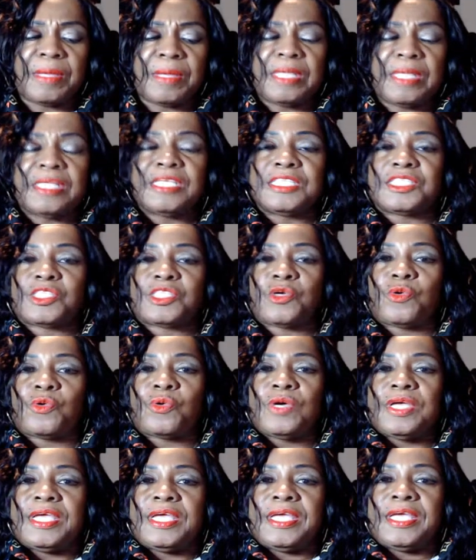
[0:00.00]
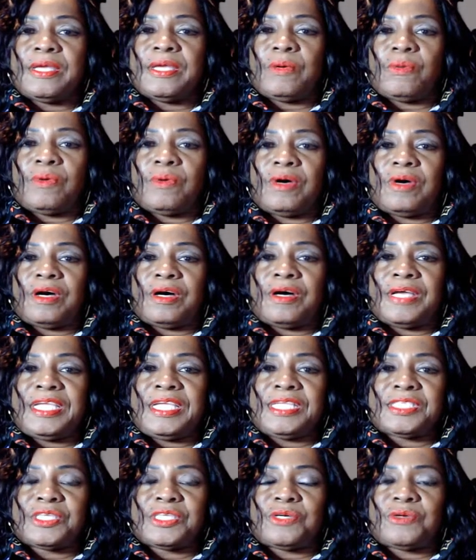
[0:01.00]
So
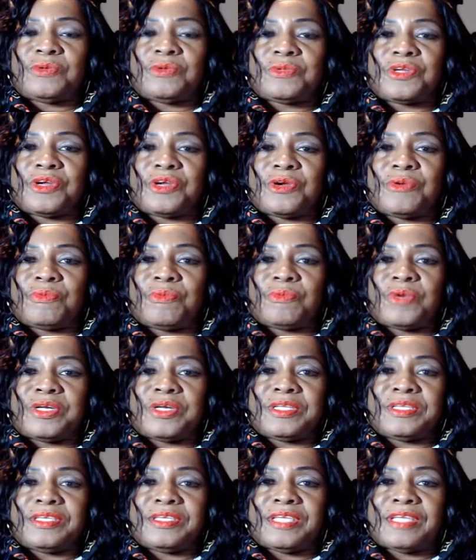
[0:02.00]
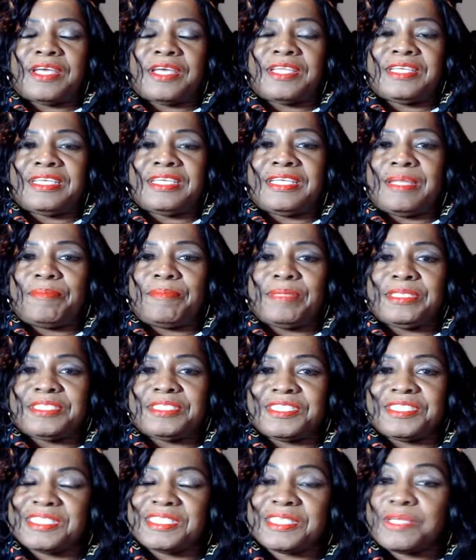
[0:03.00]
he told her one night, "Let me
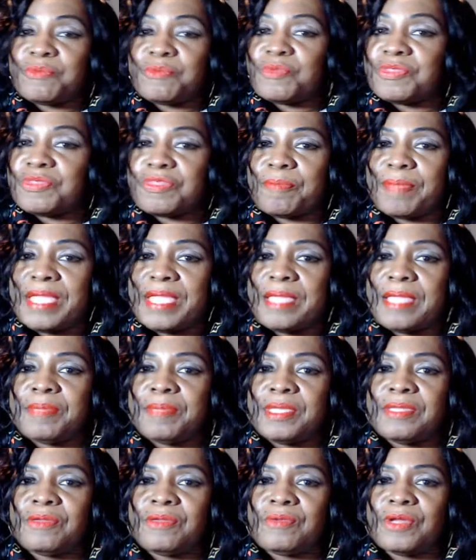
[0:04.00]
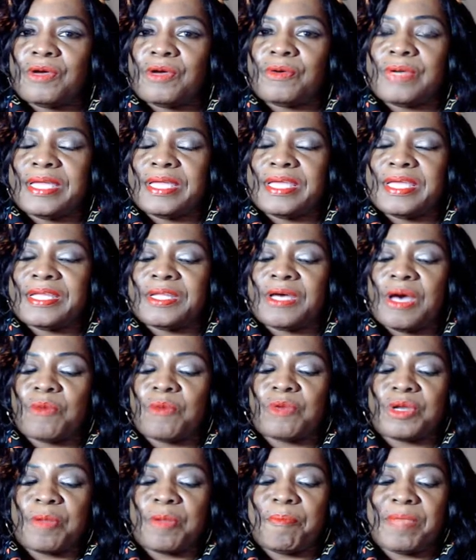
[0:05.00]
just sit with the baby, and I
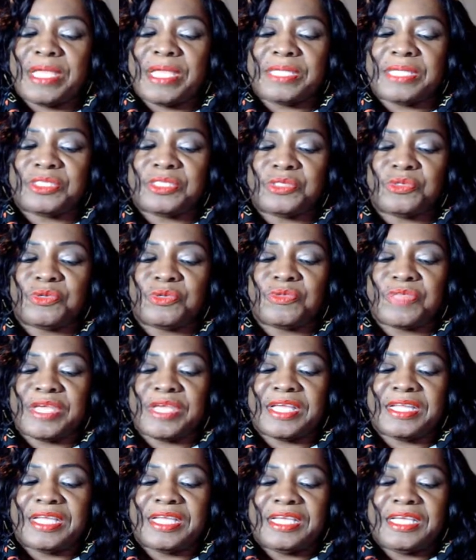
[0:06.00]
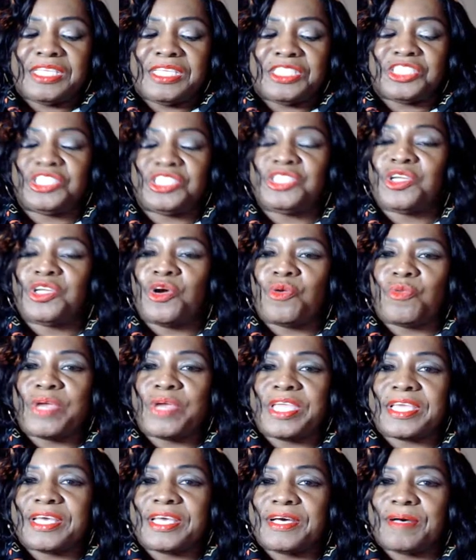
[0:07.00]
want to make sure that she don't
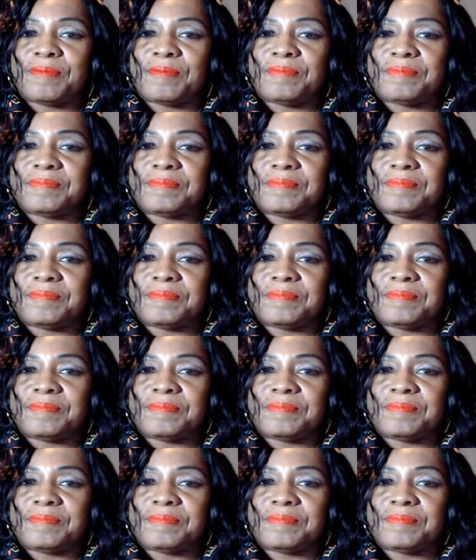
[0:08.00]
wake up."